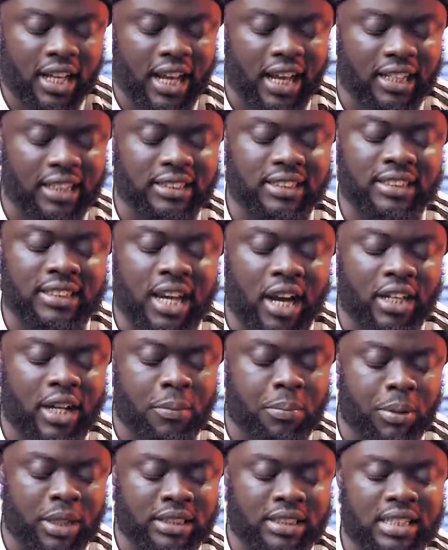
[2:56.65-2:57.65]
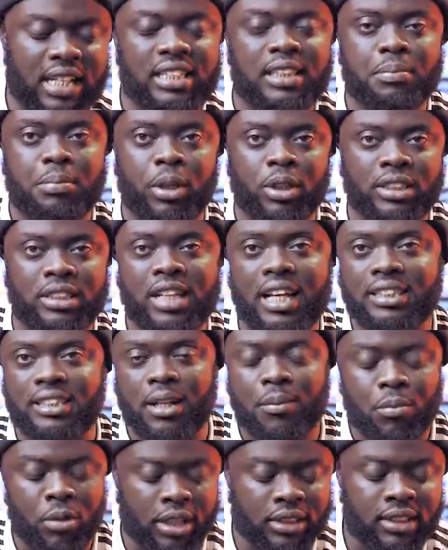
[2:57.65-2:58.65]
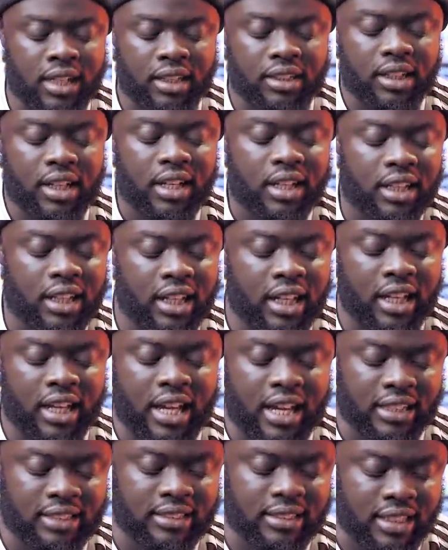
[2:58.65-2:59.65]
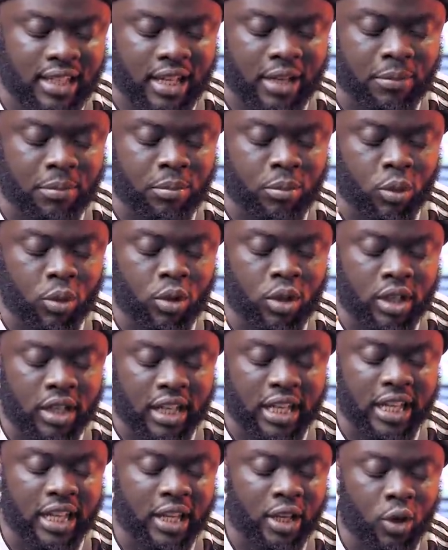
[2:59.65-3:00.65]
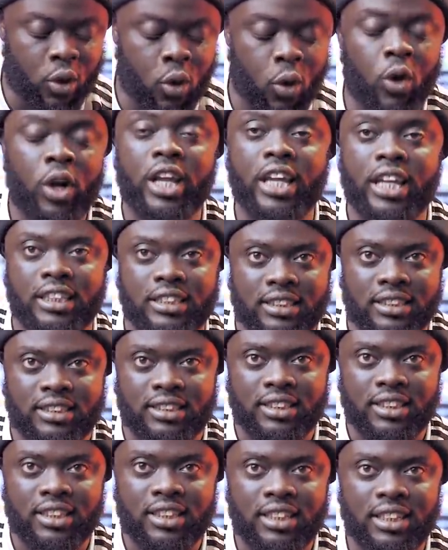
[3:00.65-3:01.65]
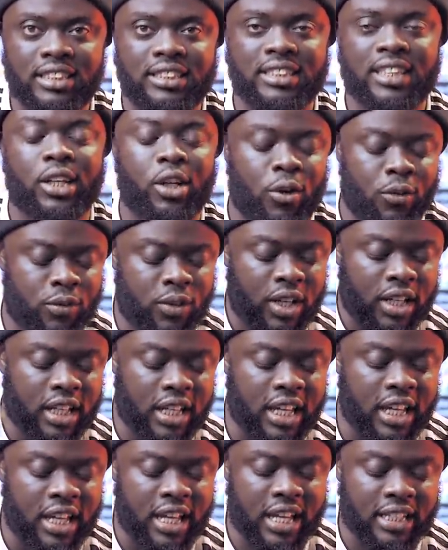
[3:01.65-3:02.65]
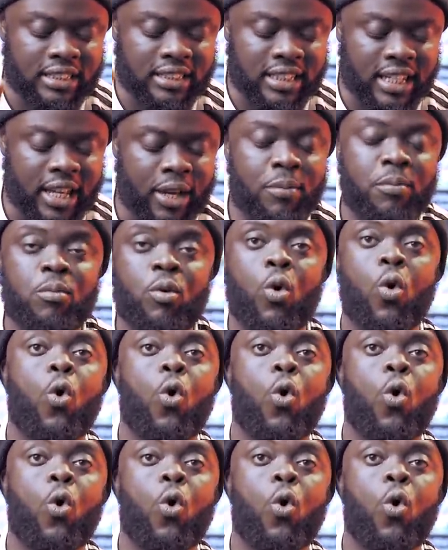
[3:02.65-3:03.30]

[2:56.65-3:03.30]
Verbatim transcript: And this is how the person has spelled it, Asamoah Gyan. A S M A O H instead of A S M